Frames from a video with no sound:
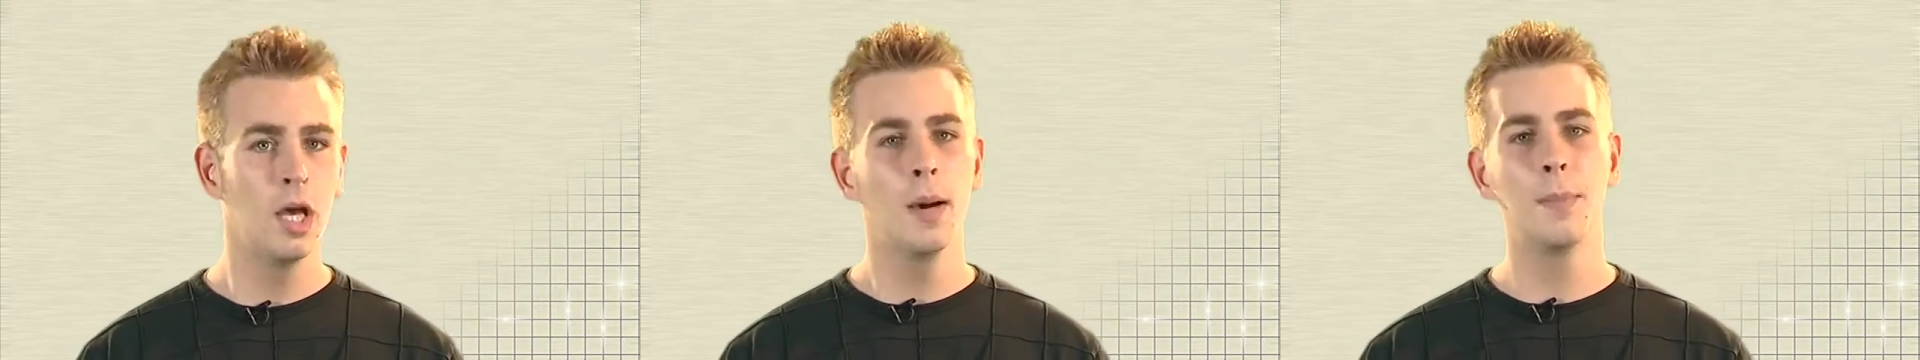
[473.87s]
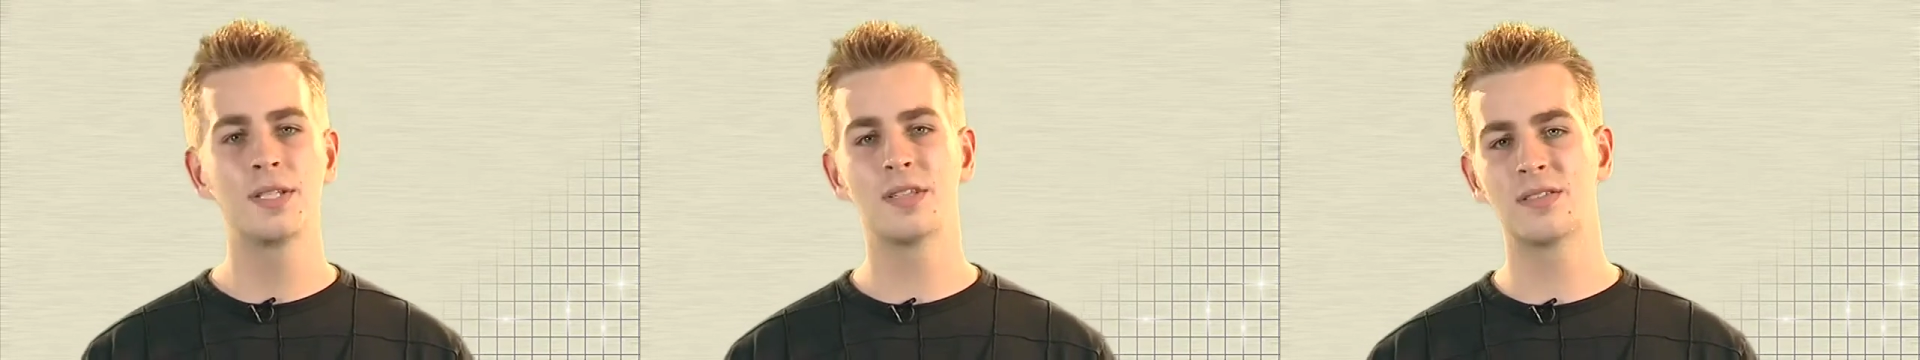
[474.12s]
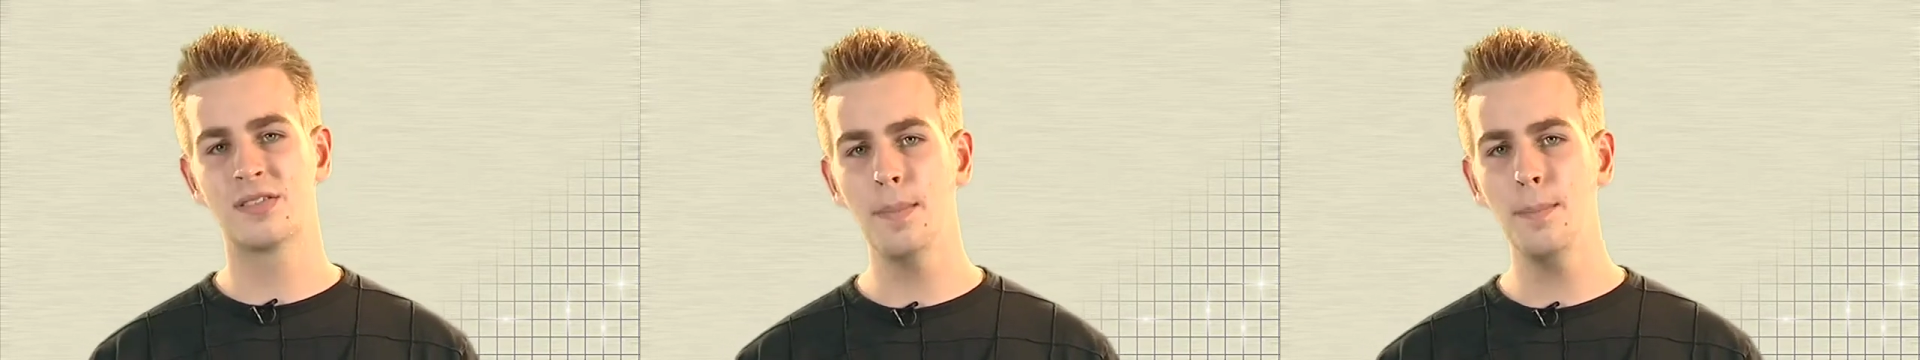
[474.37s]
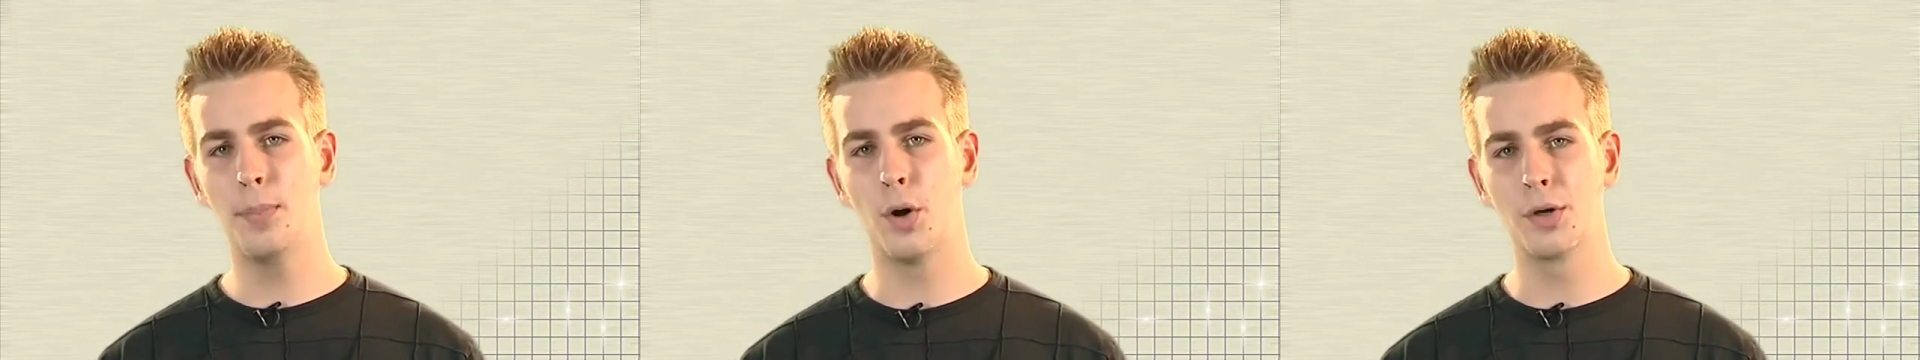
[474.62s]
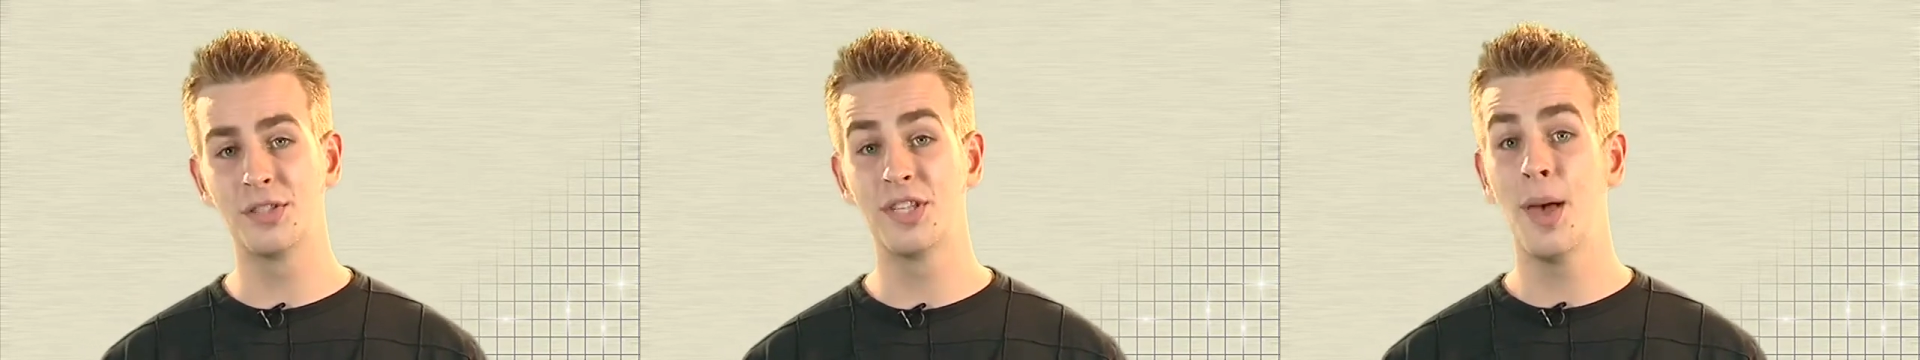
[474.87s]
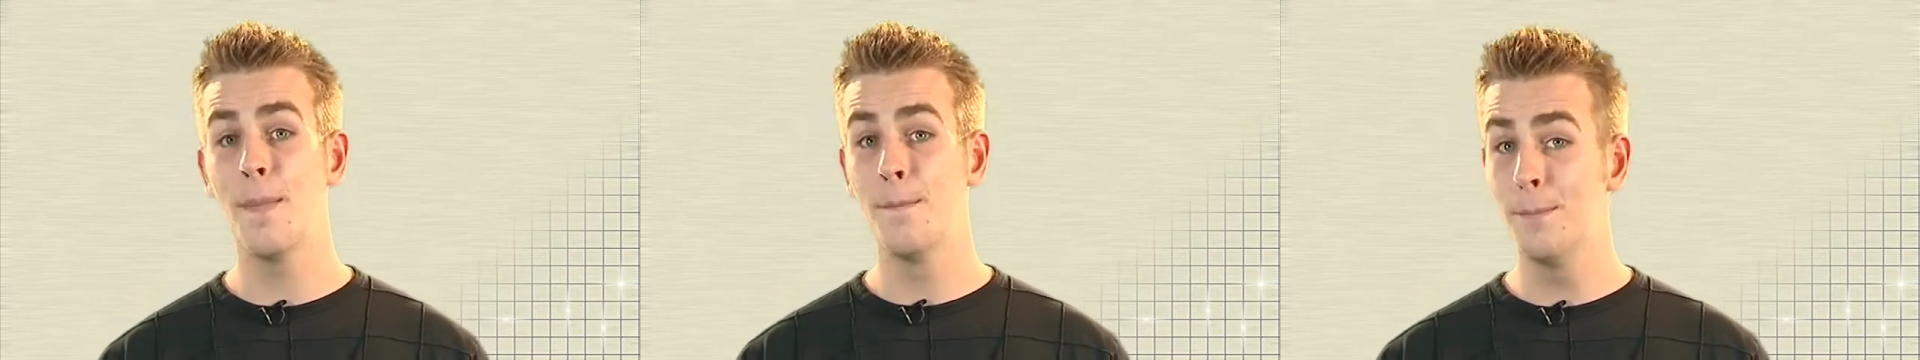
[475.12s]
but at some point
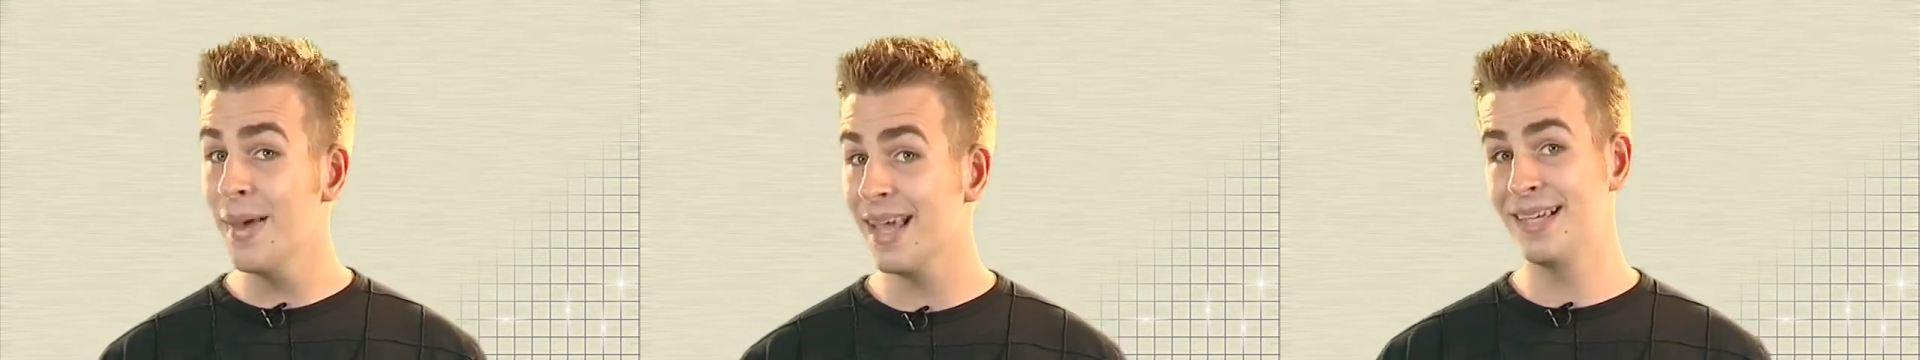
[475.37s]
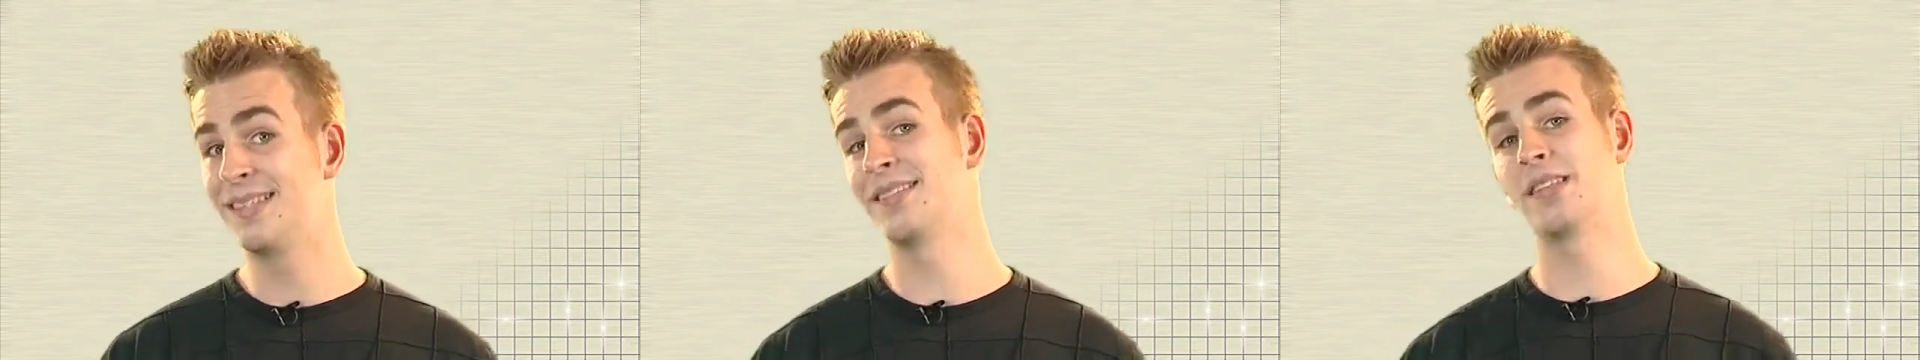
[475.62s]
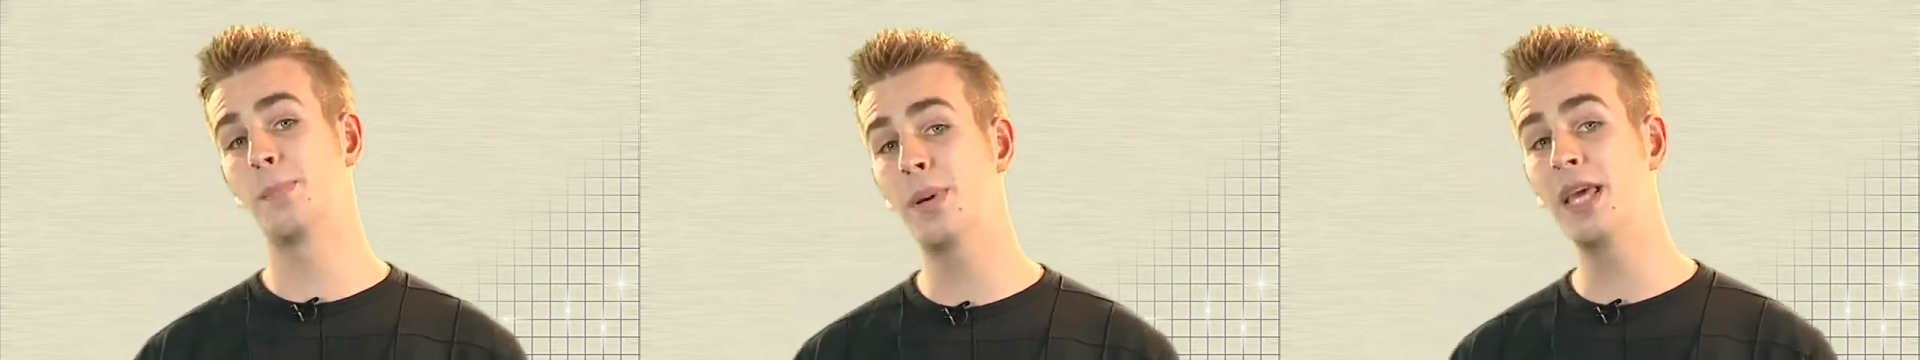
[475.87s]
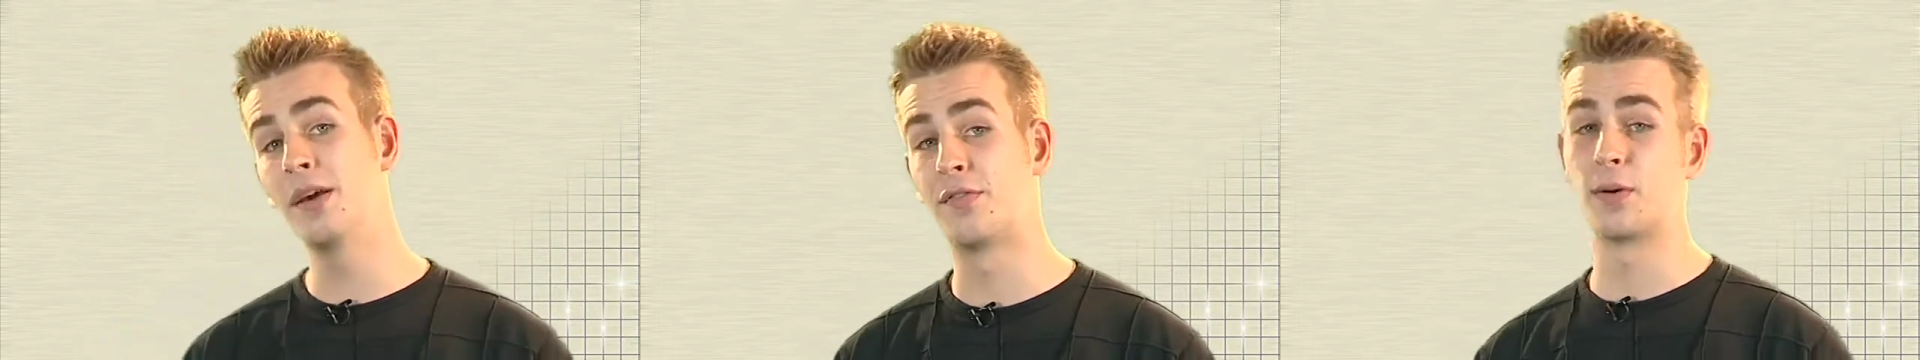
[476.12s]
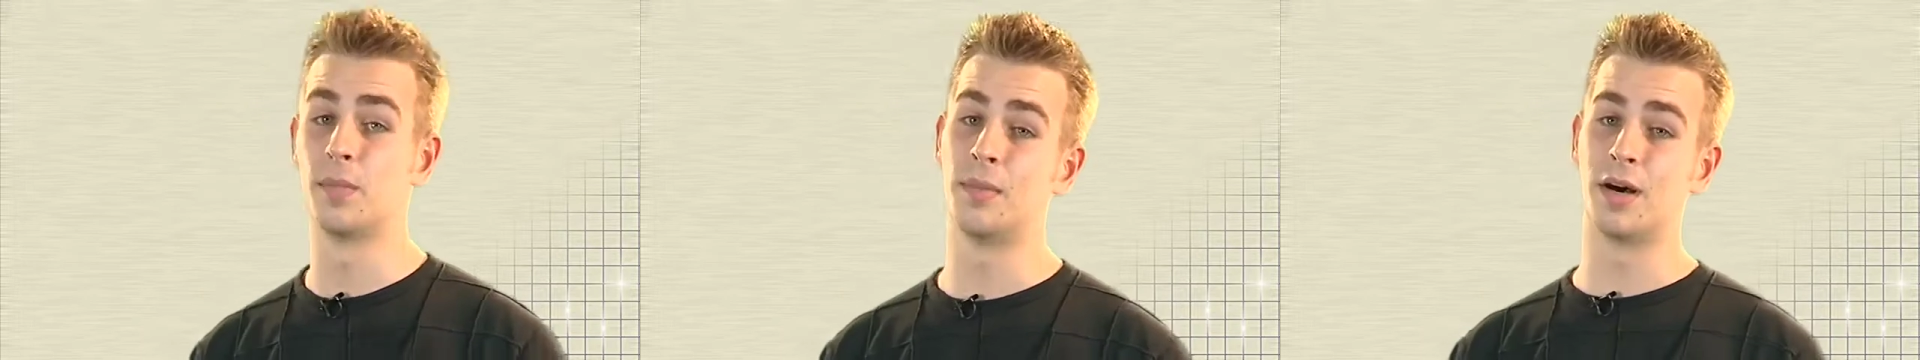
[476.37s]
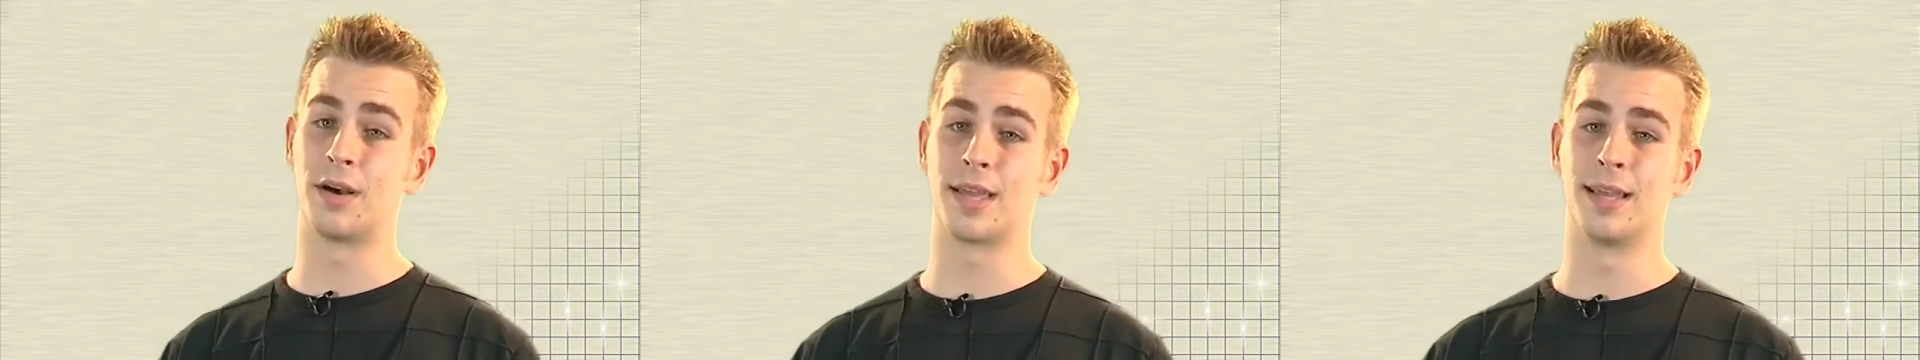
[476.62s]
may disappear from the
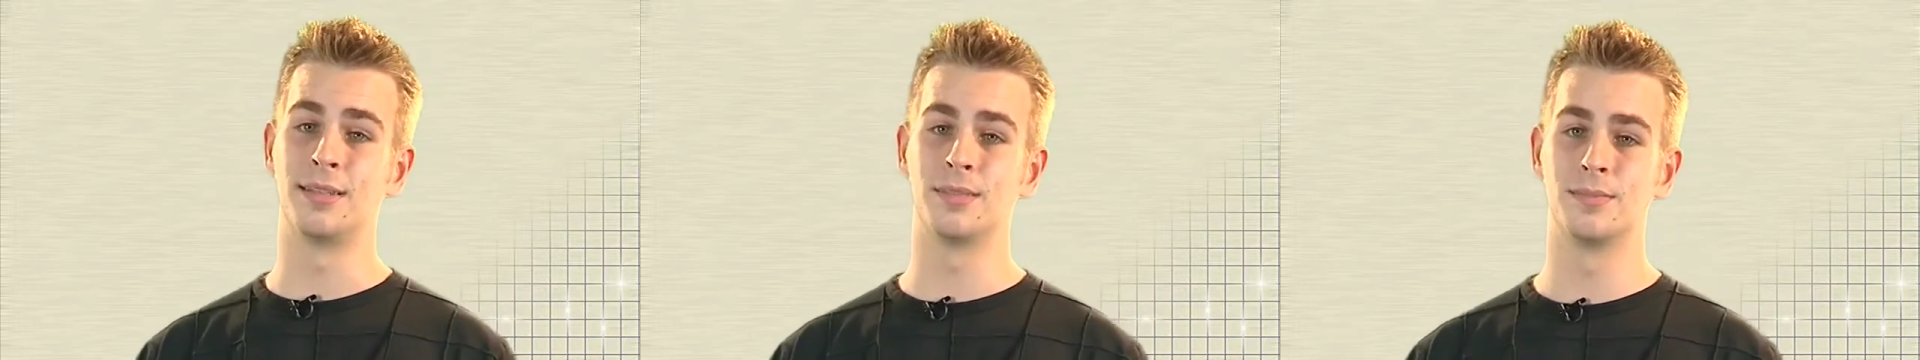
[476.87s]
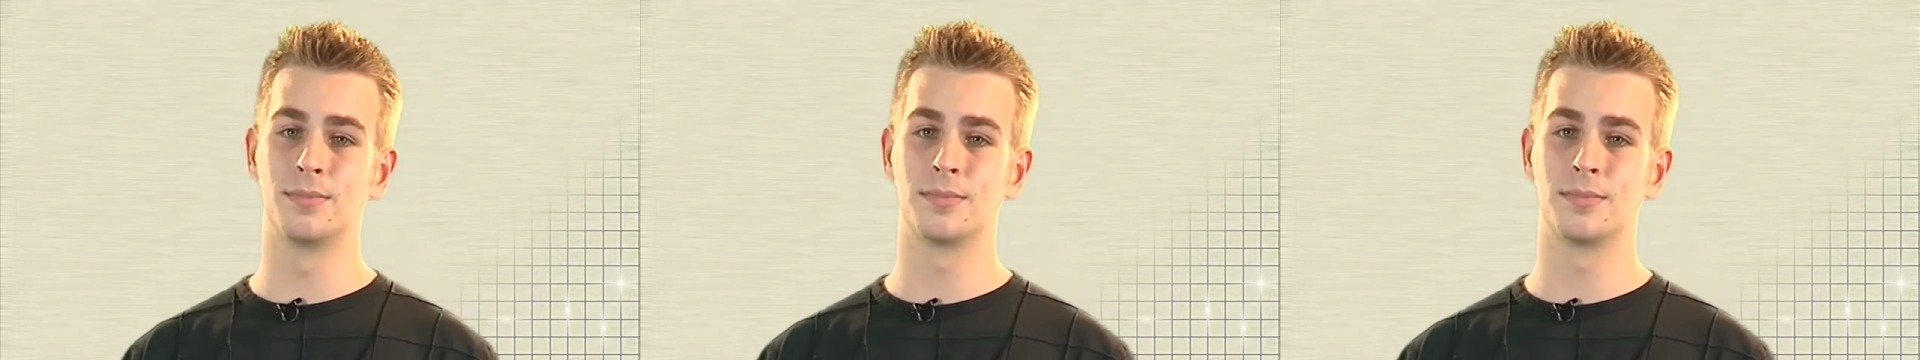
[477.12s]
market.